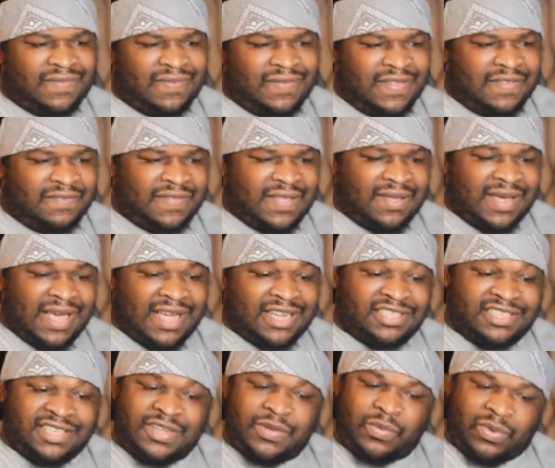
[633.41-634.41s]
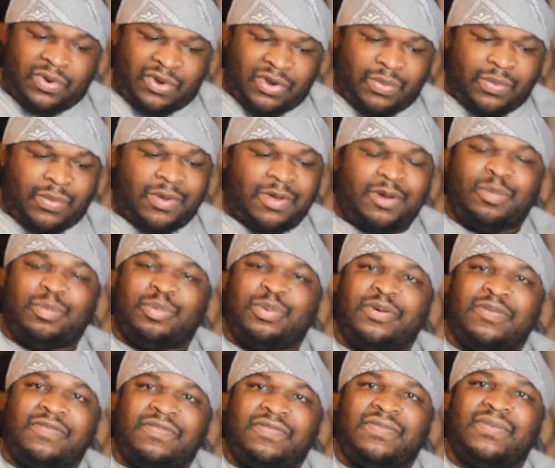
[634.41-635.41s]
if they actually were
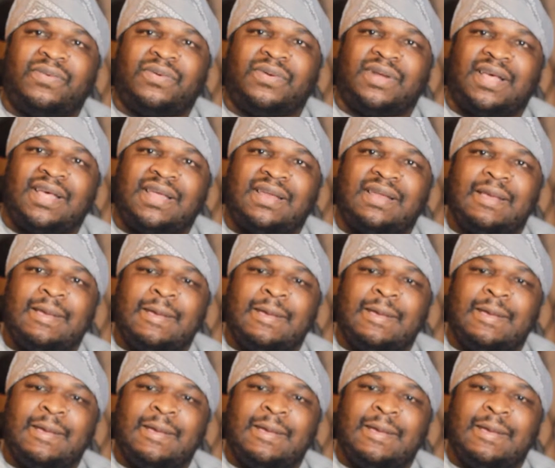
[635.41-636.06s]
waterproof or not.